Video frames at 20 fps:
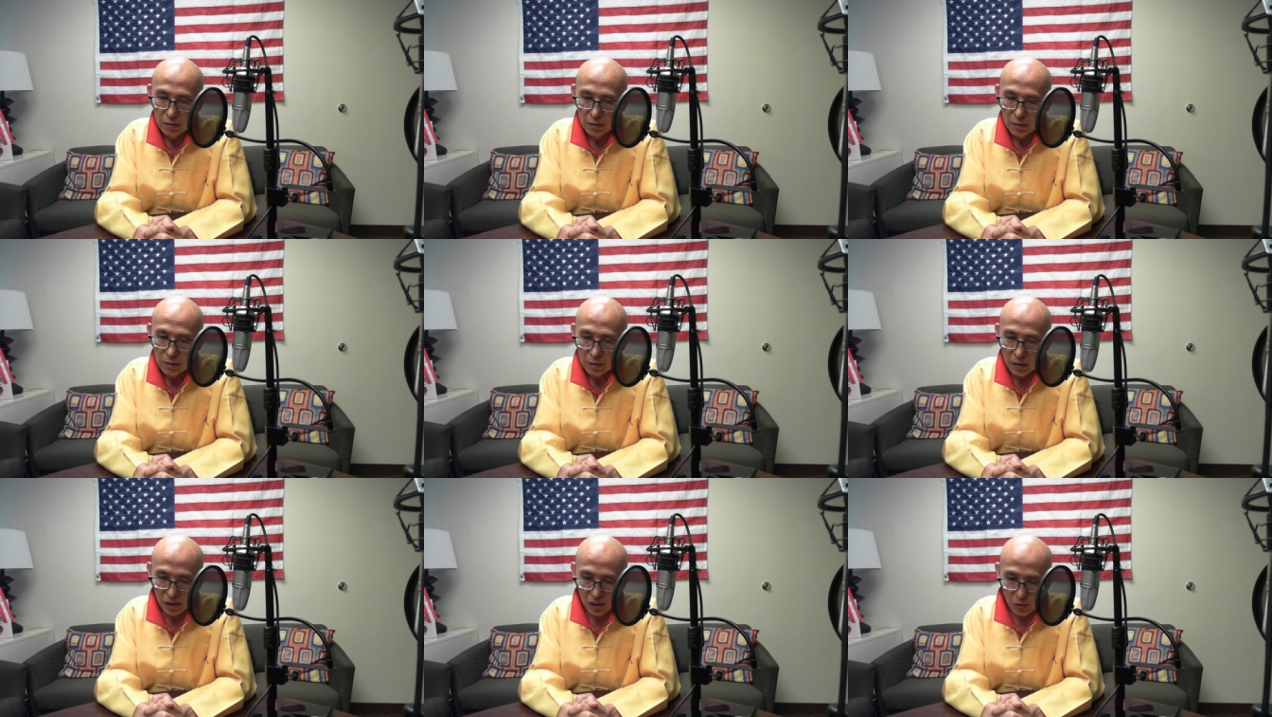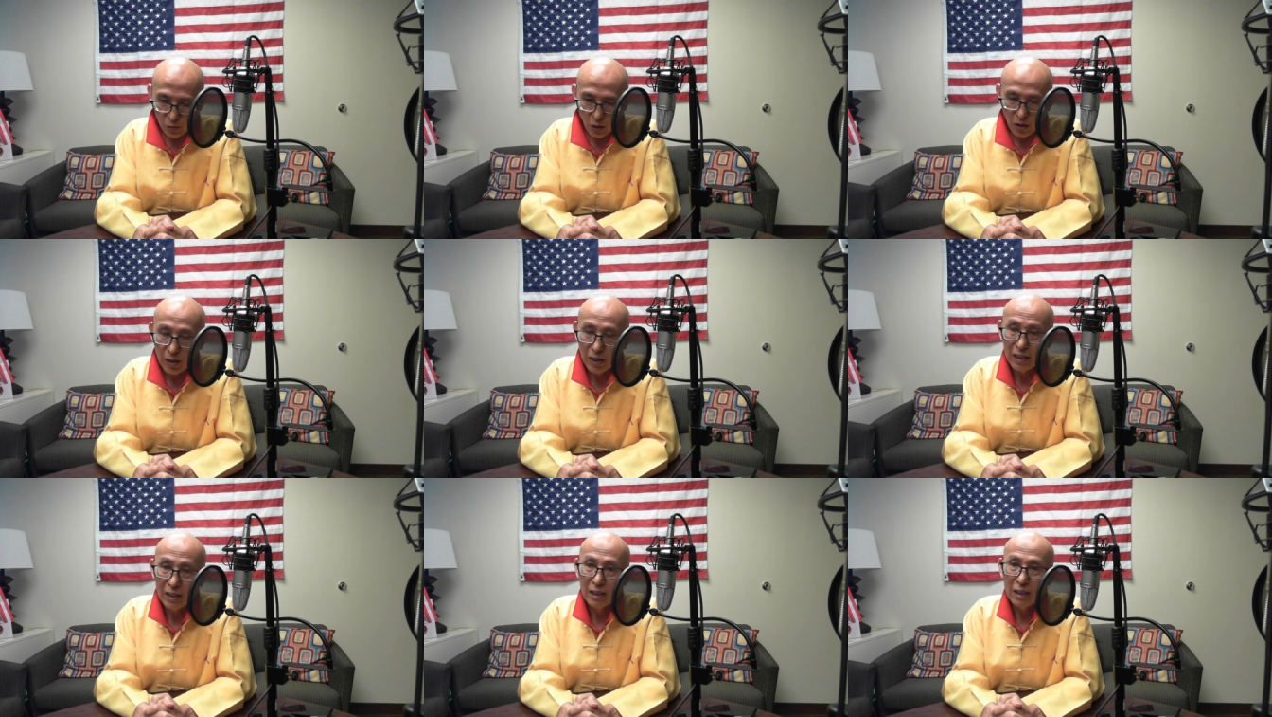The
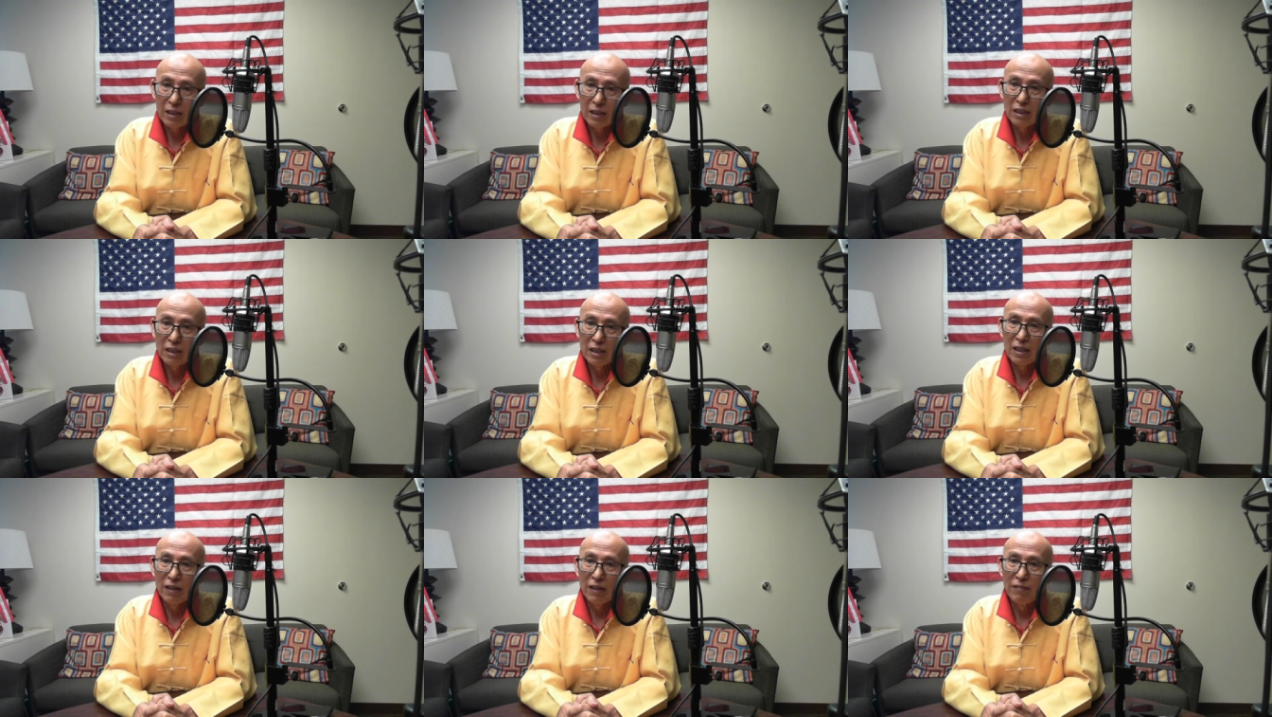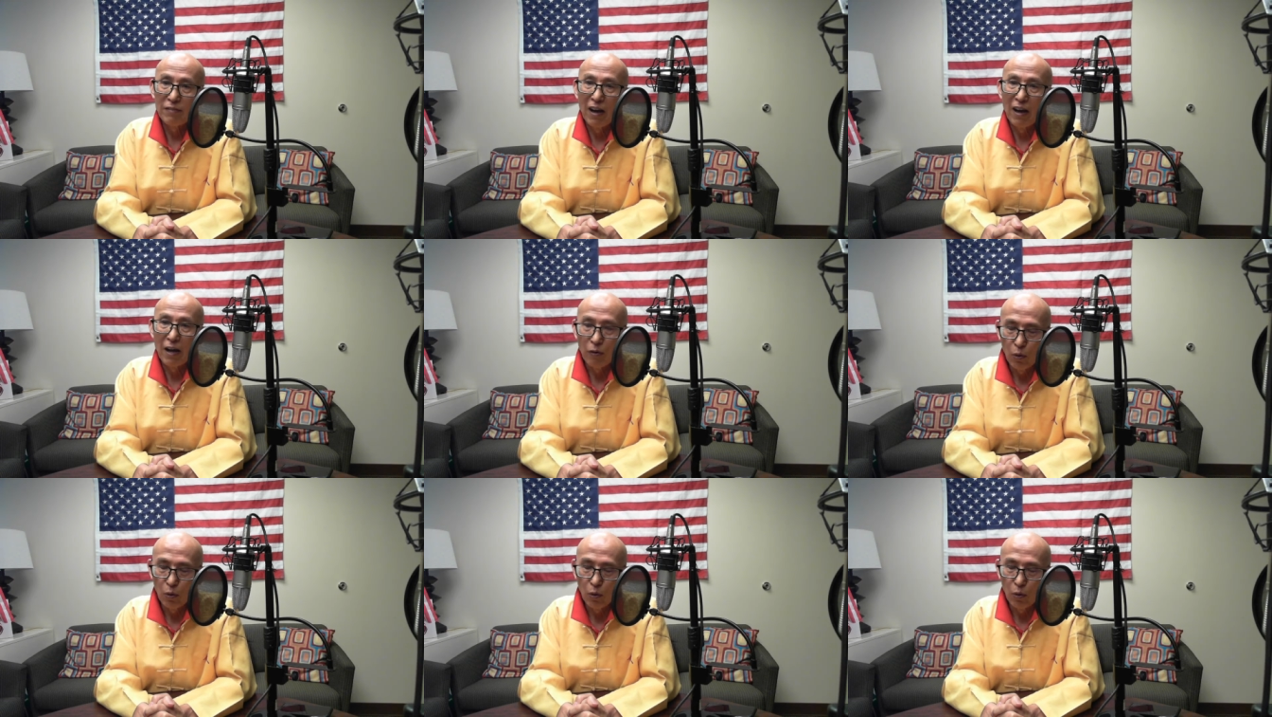strongest
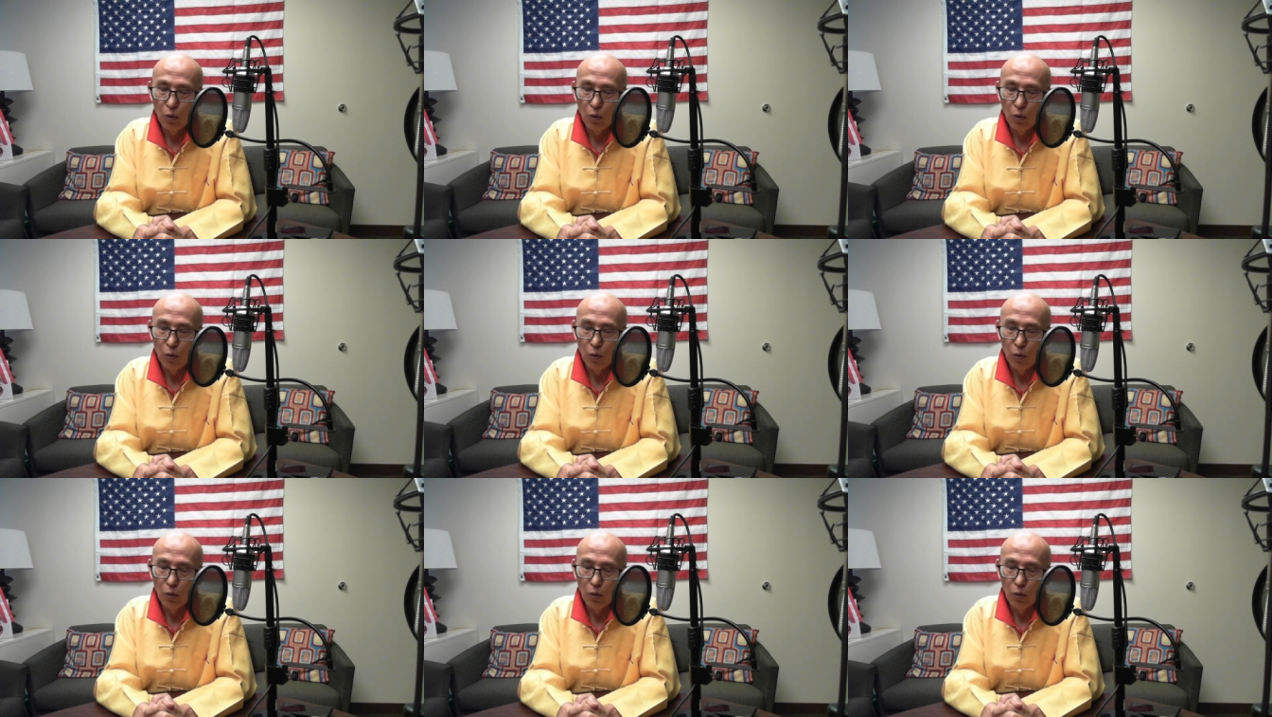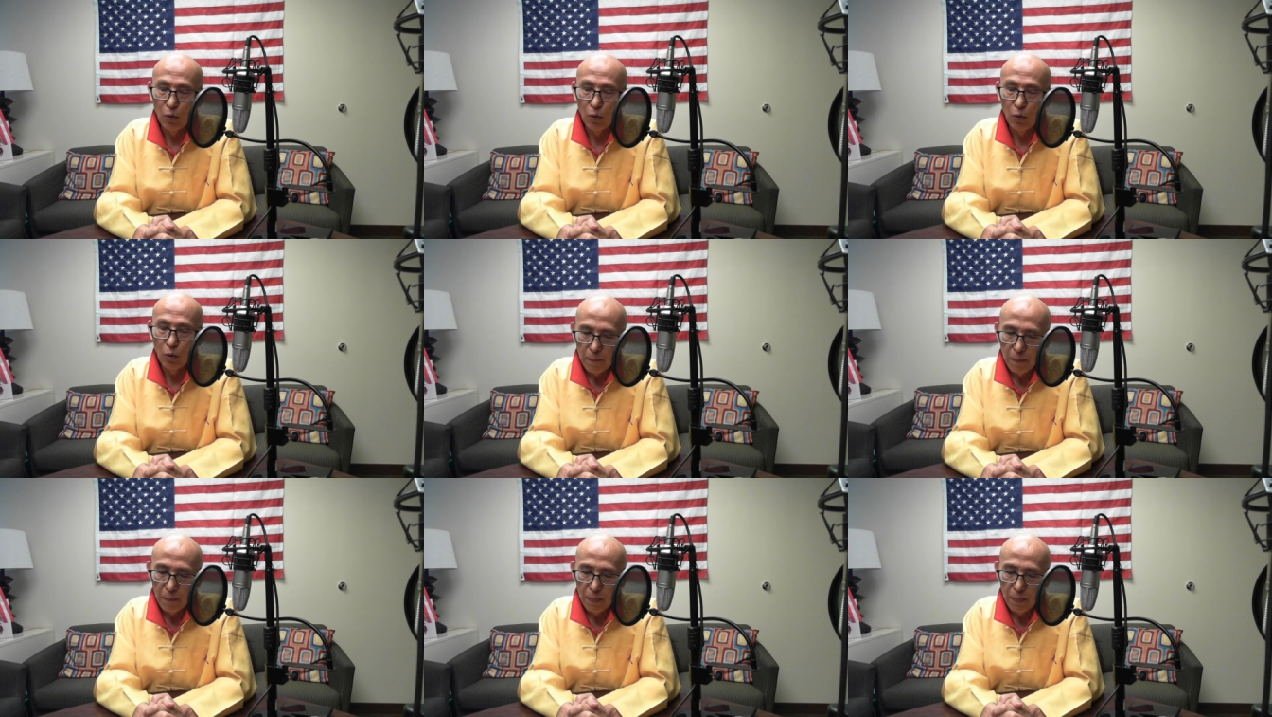survival.
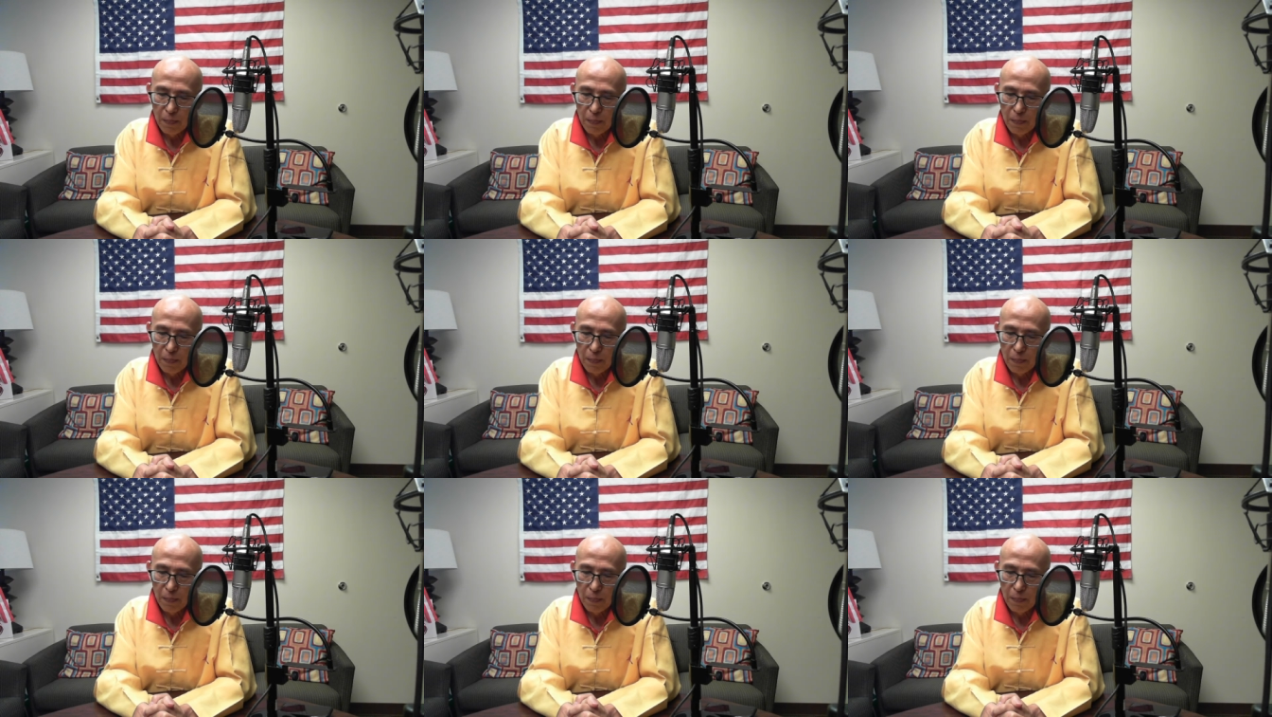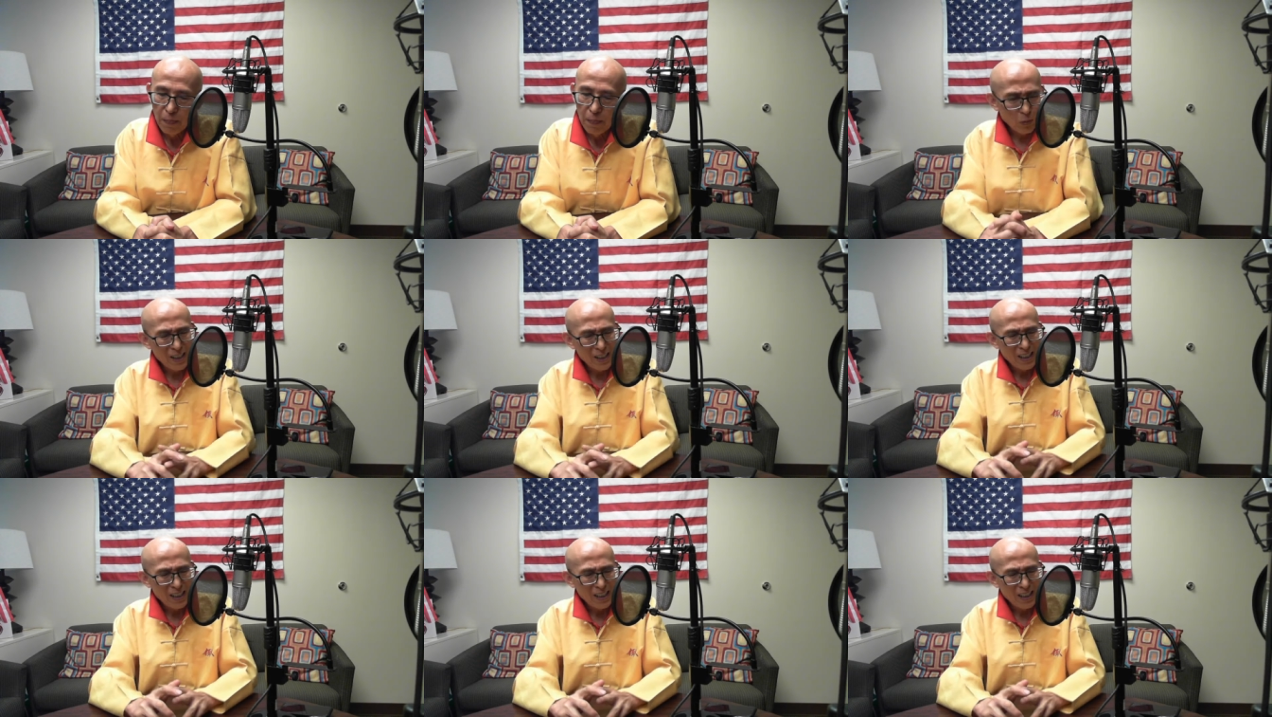But we see
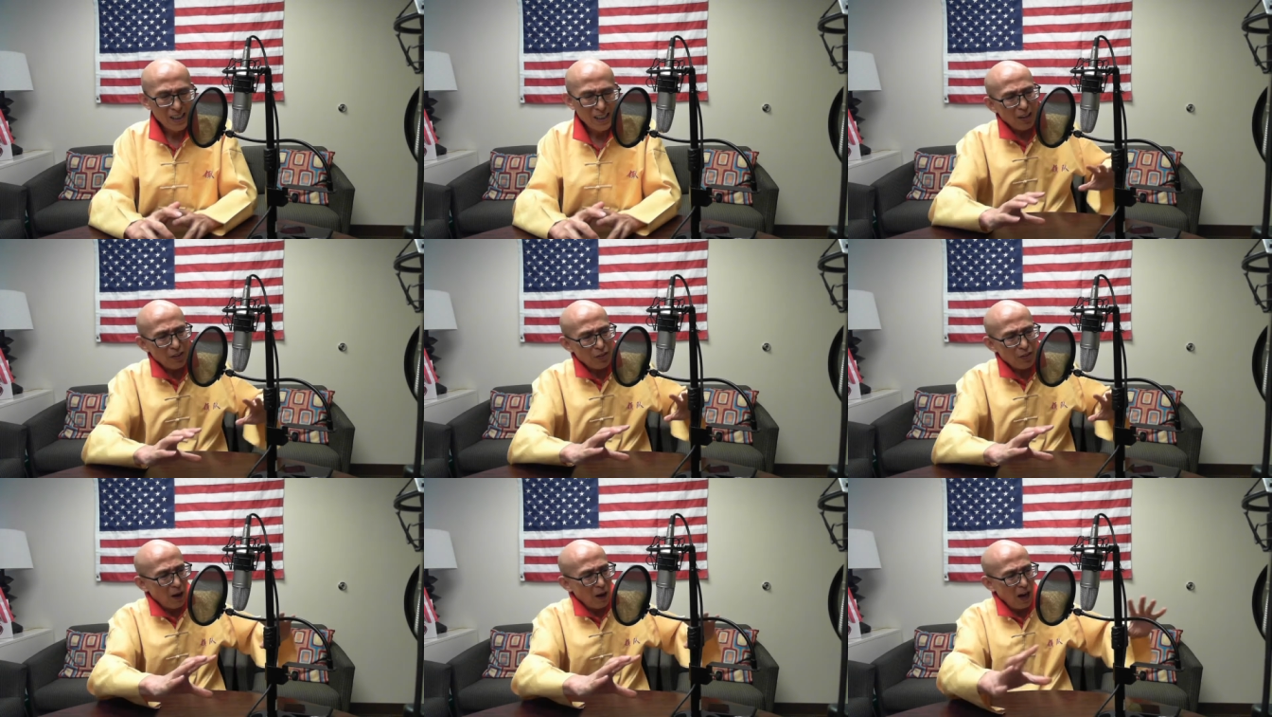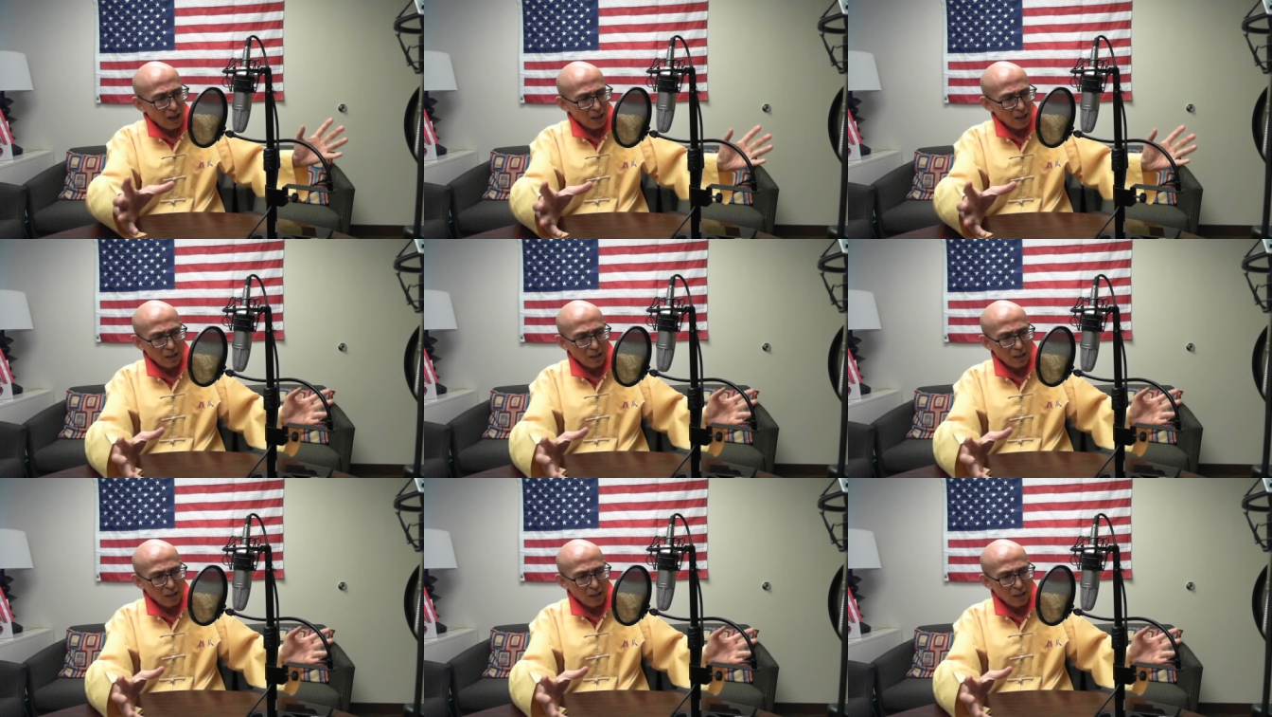another part